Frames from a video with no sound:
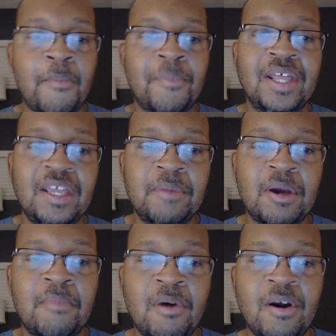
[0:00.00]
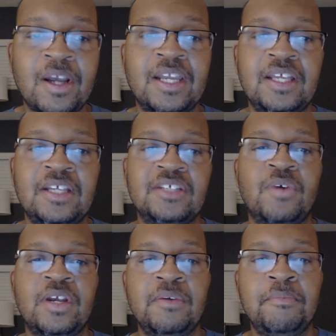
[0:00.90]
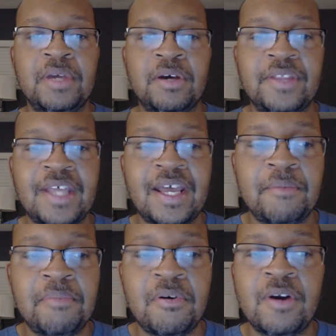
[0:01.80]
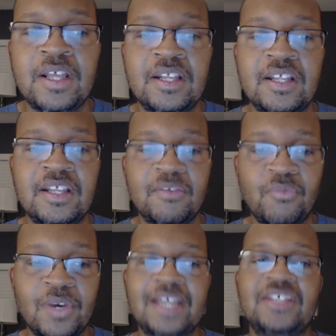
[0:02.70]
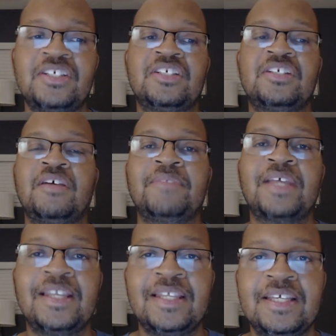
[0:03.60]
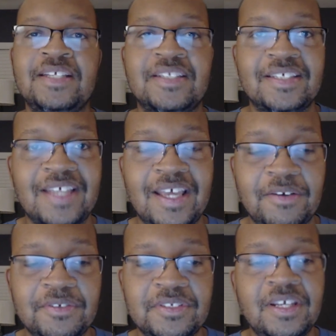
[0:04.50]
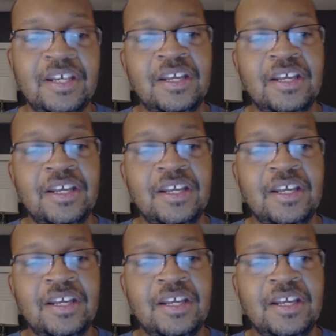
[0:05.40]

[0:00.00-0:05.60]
but email marketing is where you build that important relationship that leads to sales.